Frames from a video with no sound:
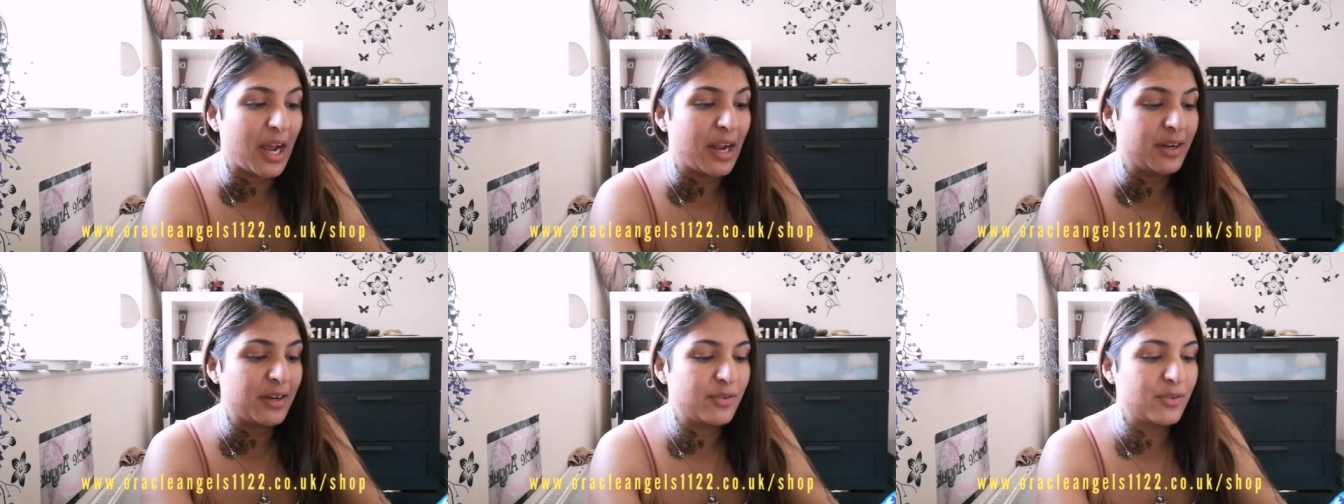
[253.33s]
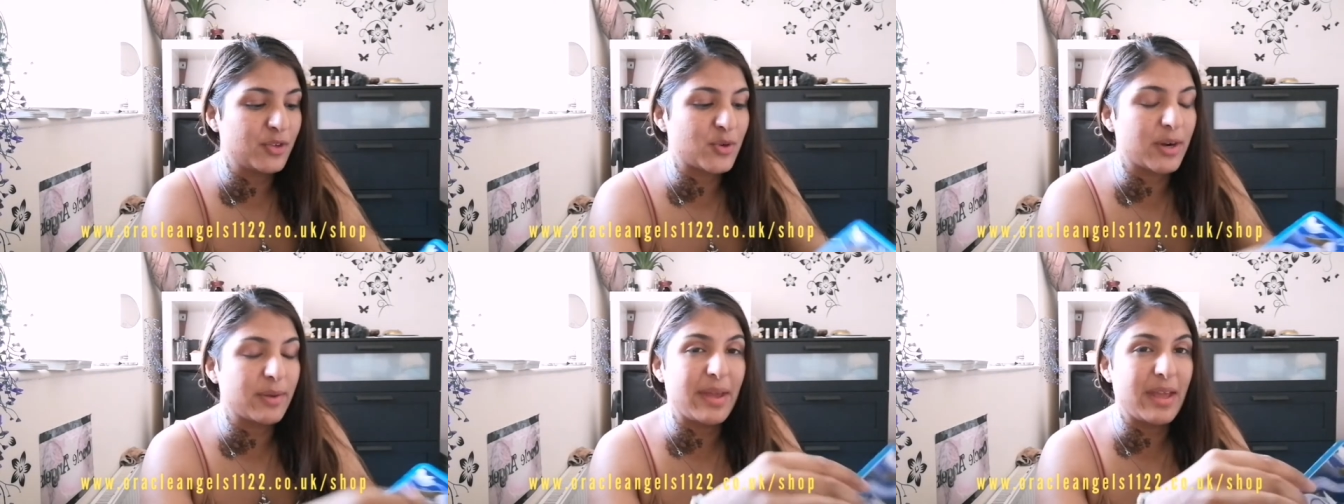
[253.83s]
and you're
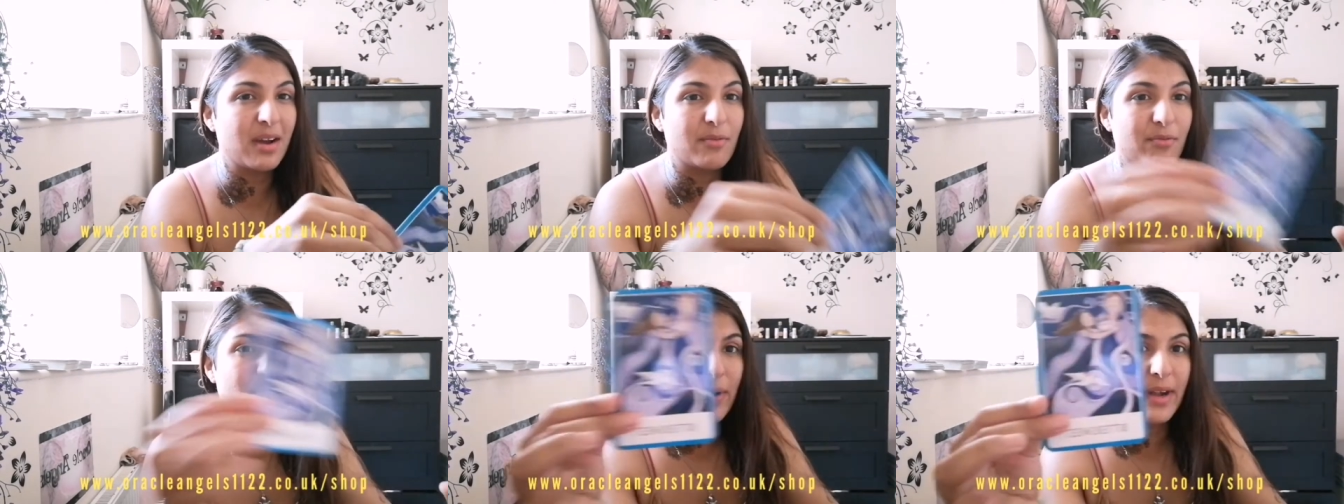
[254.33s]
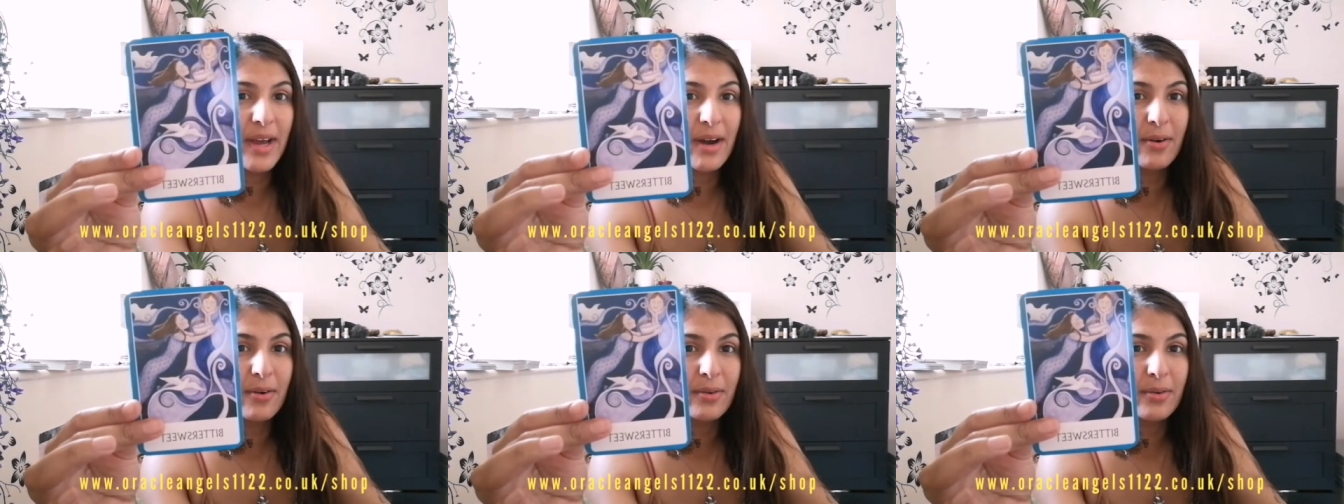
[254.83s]
trying to make up for it
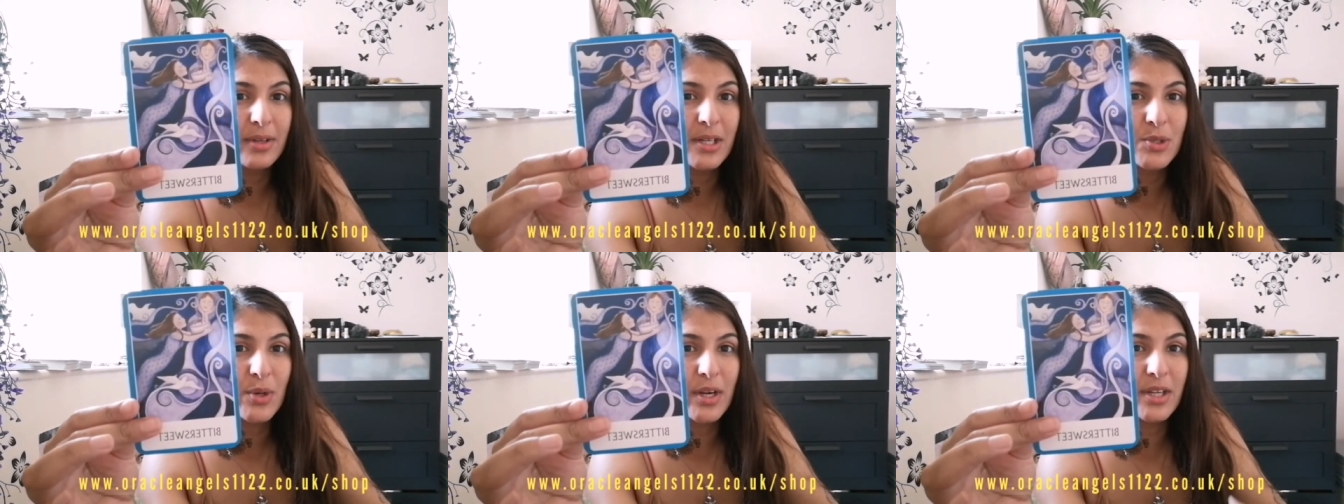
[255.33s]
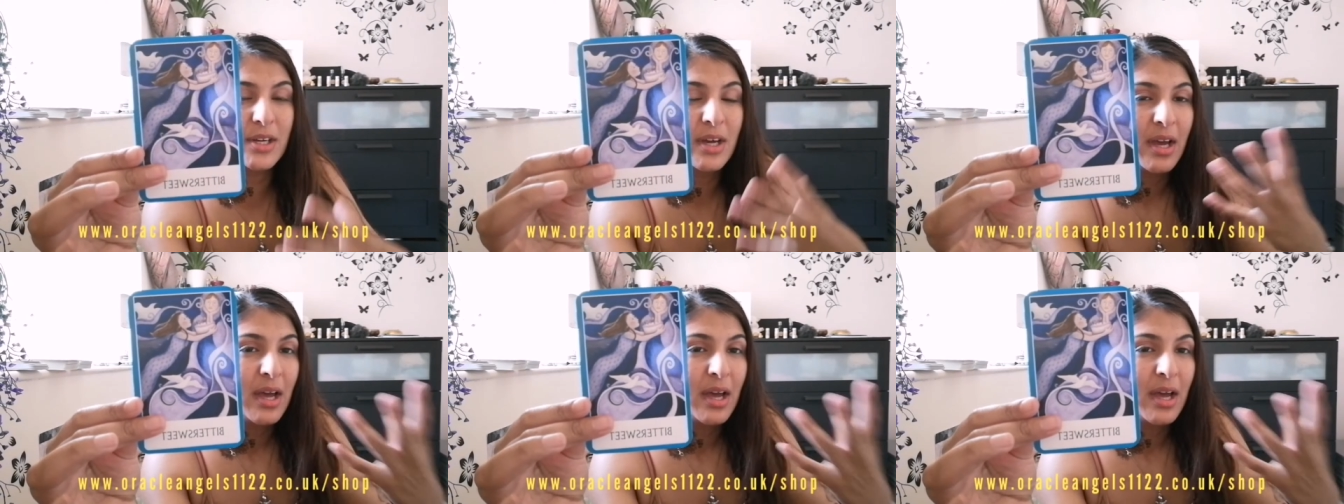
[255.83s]
now you're trying to